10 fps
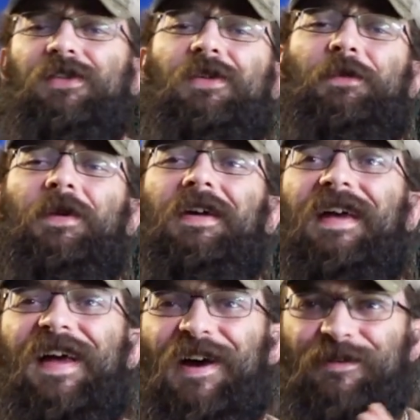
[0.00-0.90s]
So,
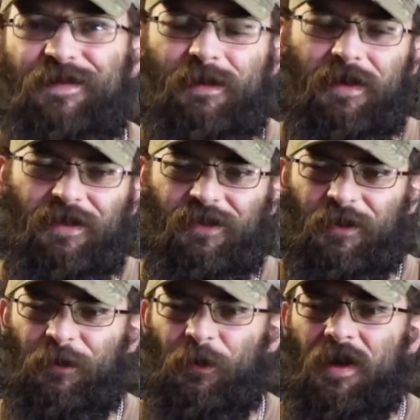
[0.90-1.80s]
a few days
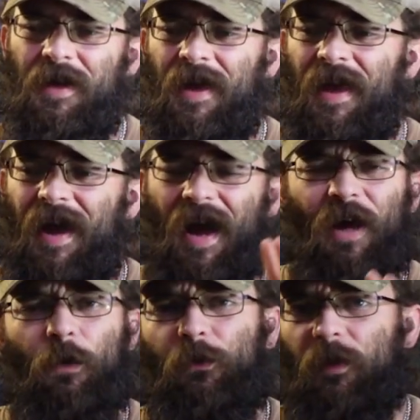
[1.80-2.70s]
ago,
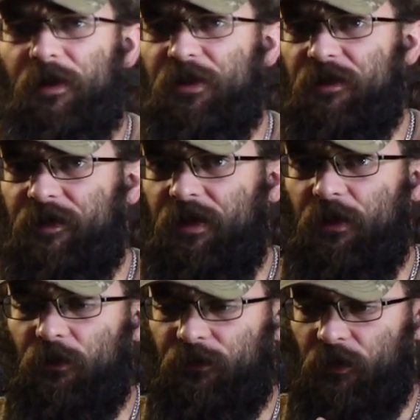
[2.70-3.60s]
I was watching a
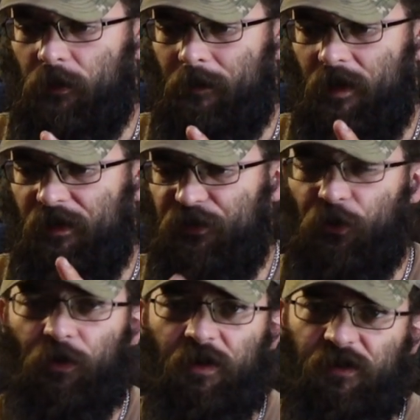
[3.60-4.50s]
video from
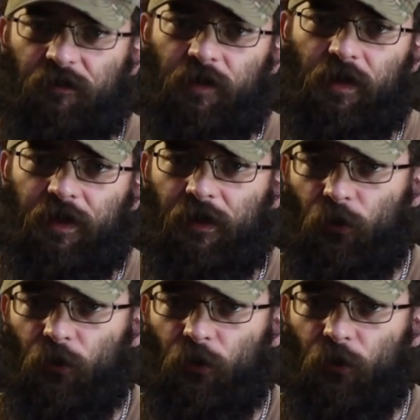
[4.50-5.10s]
Dirty Civilian.